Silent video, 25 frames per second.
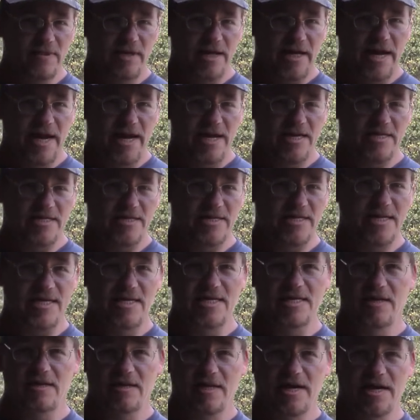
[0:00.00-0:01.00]
it has
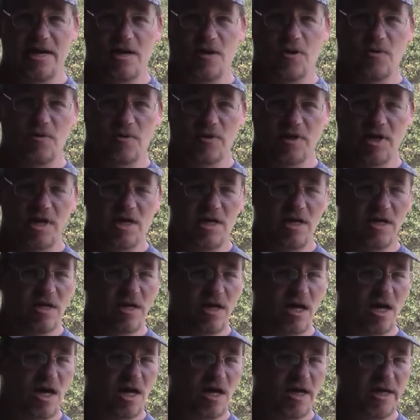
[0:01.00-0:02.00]
diesel in it only.
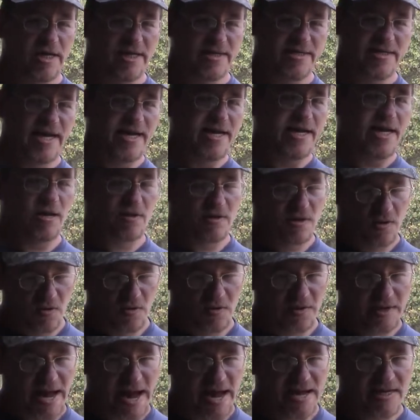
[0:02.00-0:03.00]
Uh, he's taking out the
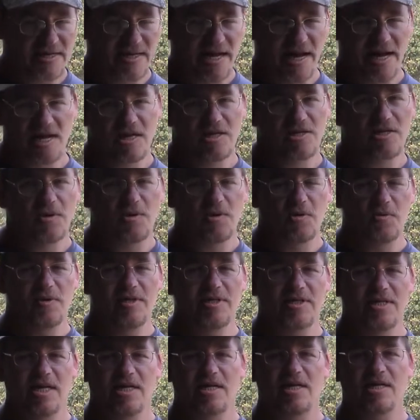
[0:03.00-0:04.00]
whole gas tank. So
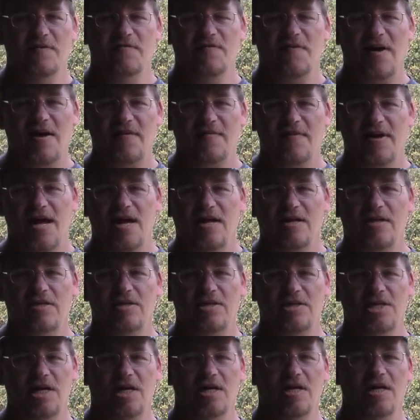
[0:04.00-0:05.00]
he's got this five
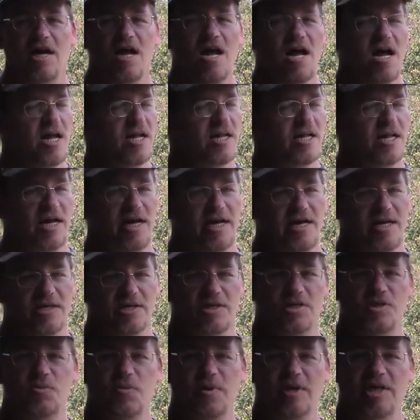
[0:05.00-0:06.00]
gallon jug that he
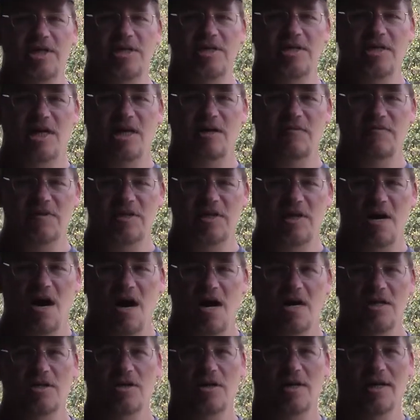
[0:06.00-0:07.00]
can switch inside of his
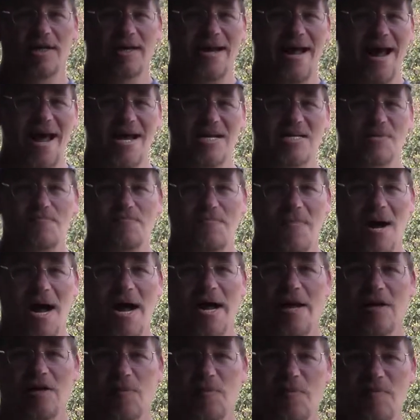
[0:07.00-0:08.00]
car. So the last
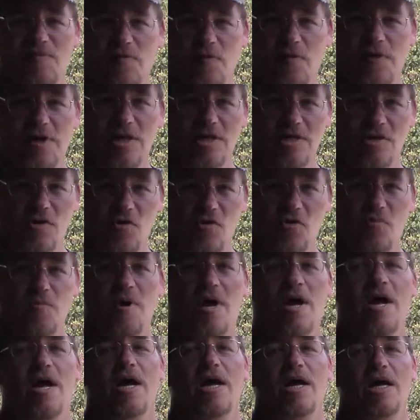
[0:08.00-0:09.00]
mile before he gets home,
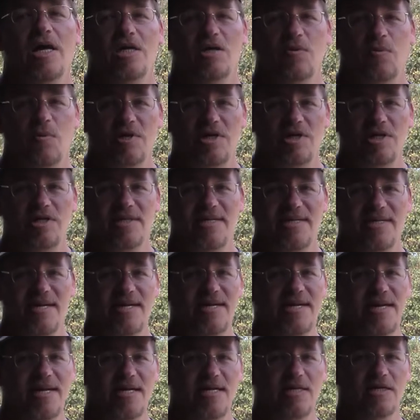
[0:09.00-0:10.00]
he switches it to
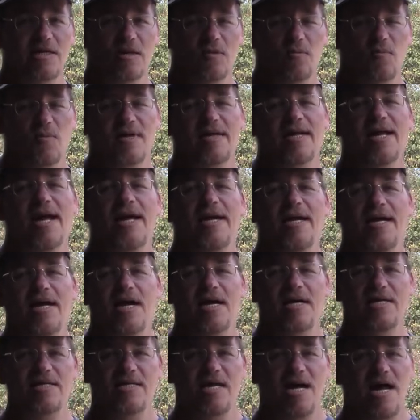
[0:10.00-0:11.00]
diesel. What that
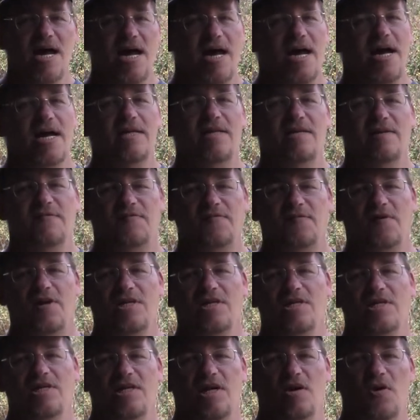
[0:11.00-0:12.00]
does is it
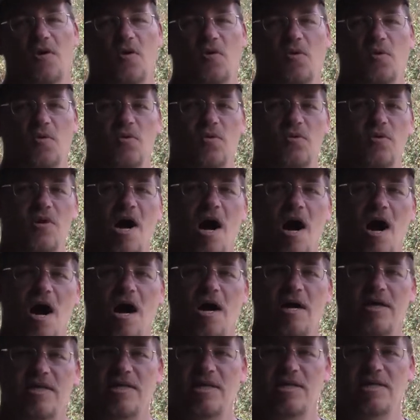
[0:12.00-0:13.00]
flushes the whole
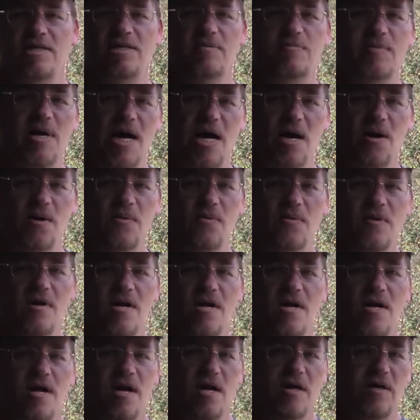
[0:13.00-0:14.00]
car system out
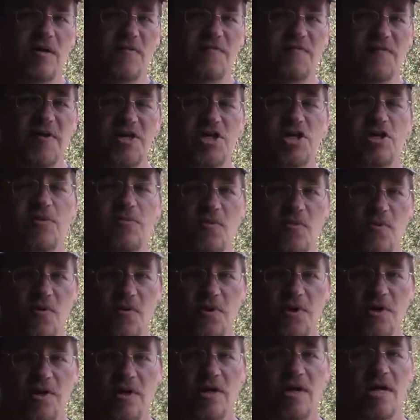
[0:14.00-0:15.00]
of vegetable
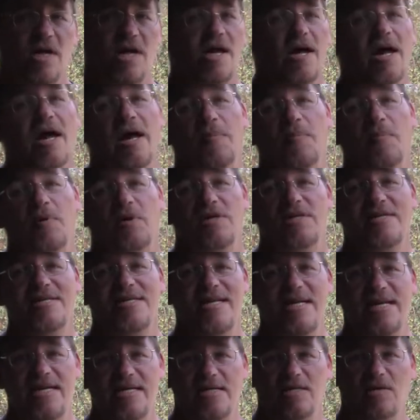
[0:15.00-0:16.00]
oil and puts
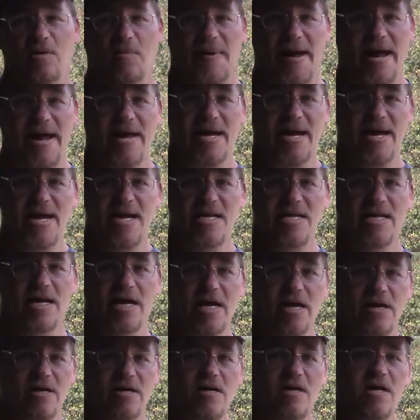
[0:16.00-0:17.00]
diesel back in
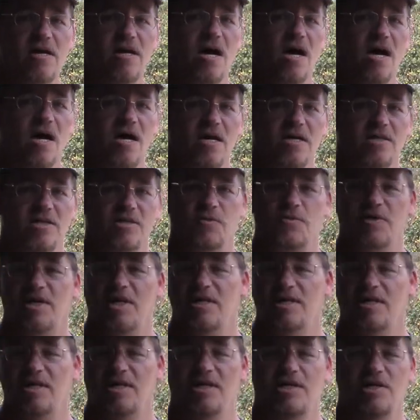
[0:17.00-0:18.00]
there uh, so it
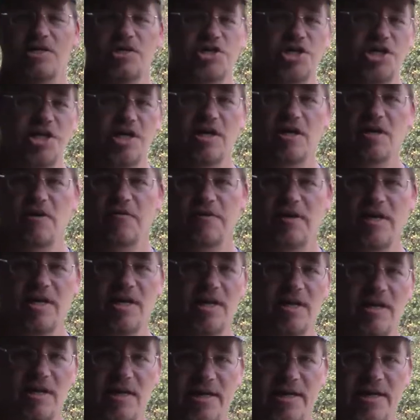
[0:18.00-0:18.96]
doesn't congeal or anything